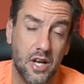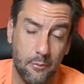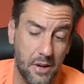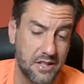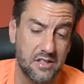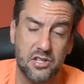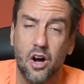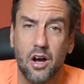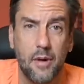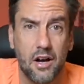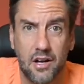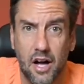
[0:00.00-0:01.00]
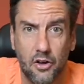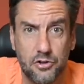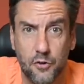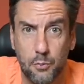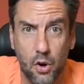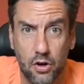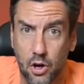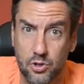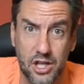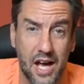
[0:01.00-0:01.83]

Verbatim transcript: I'm about to talk about college football coaching.